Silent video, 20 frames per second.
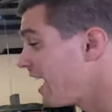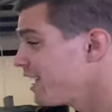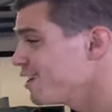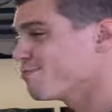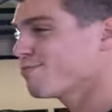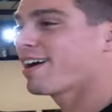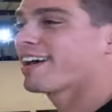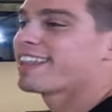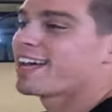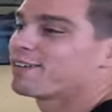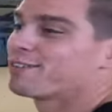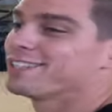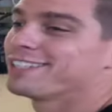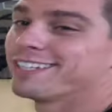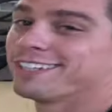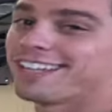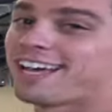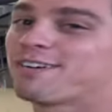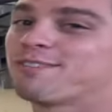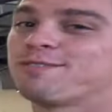didn't buy that one
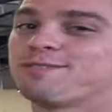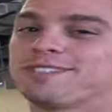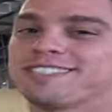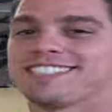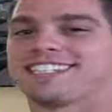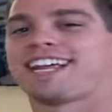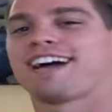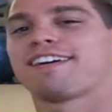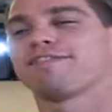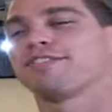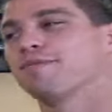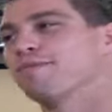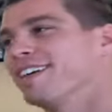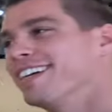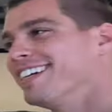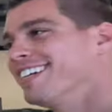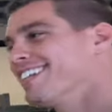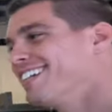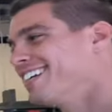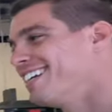though. That one was. How many bikes
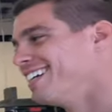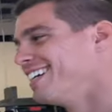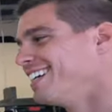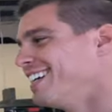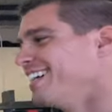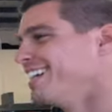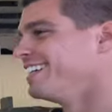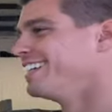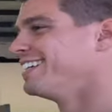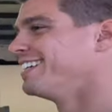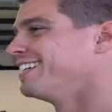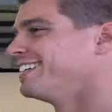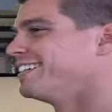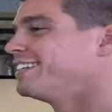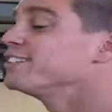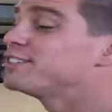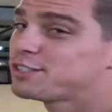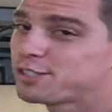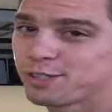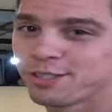me. you buying this week?
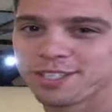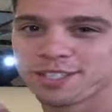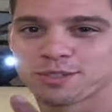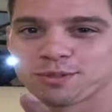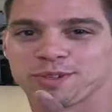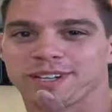Two you this got,